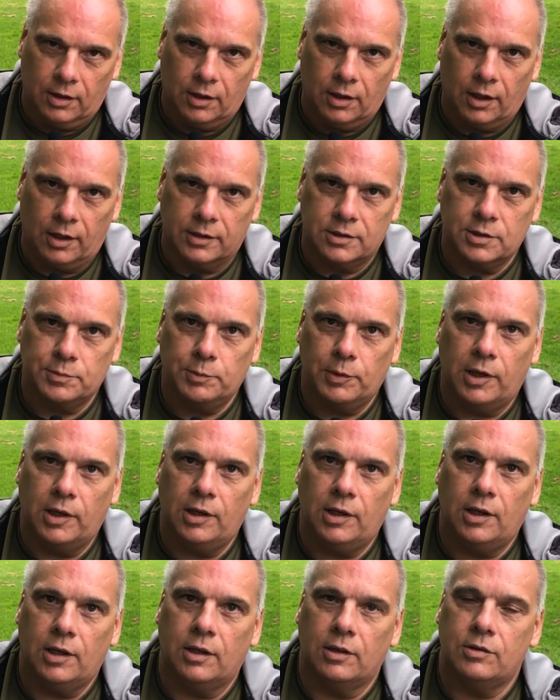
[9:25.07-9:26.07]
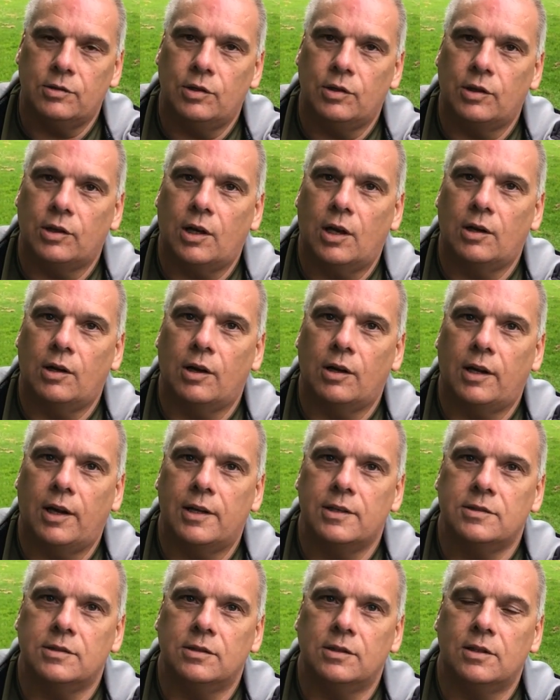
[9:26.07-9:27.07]
Explaining to the
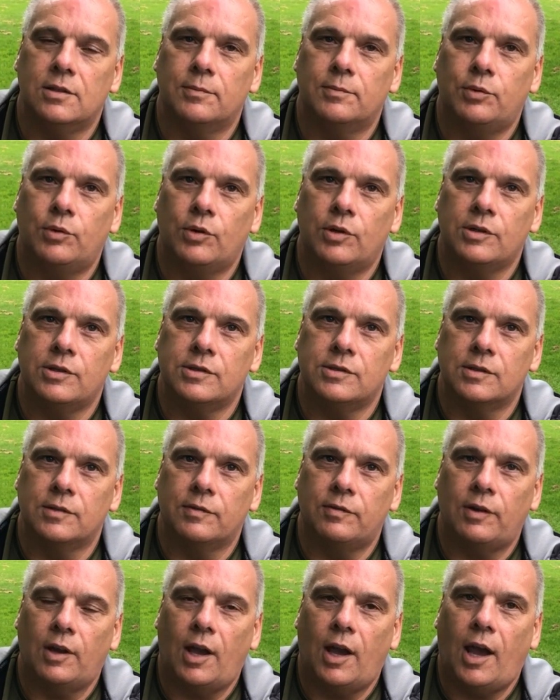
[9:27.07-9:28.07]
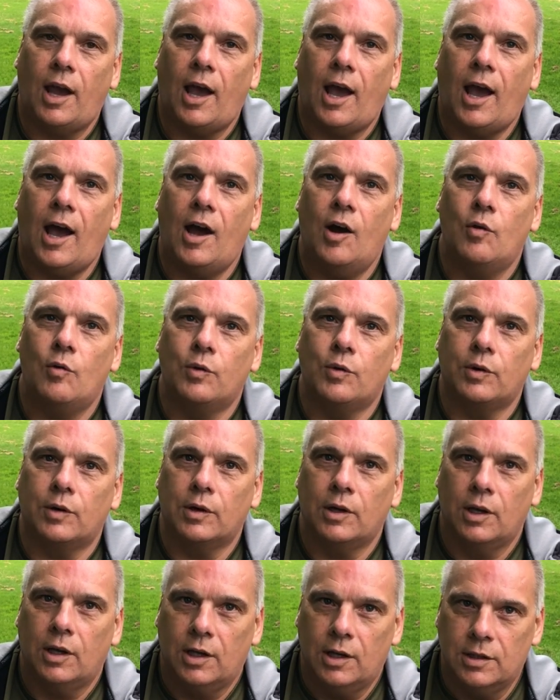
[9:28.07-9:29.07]
congregation the importance of how we're
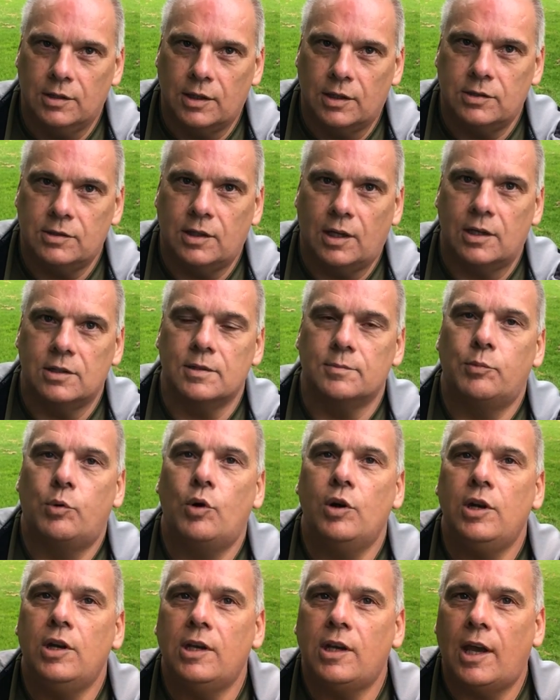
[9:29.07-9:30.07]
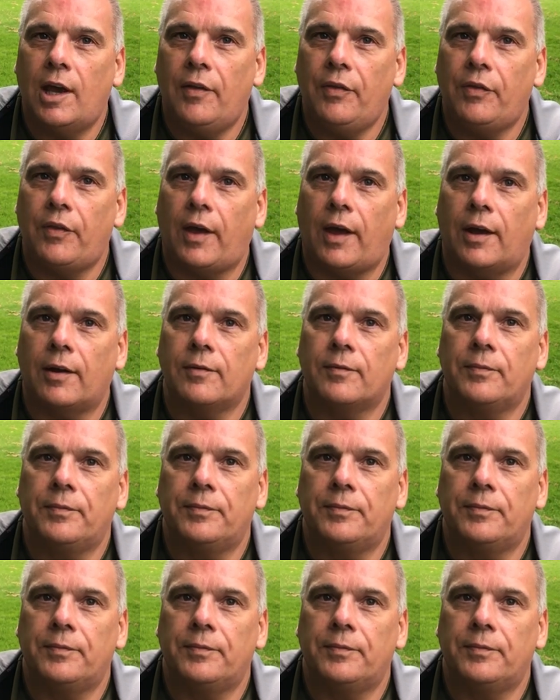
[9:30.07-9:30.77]
in the change and pointing out that.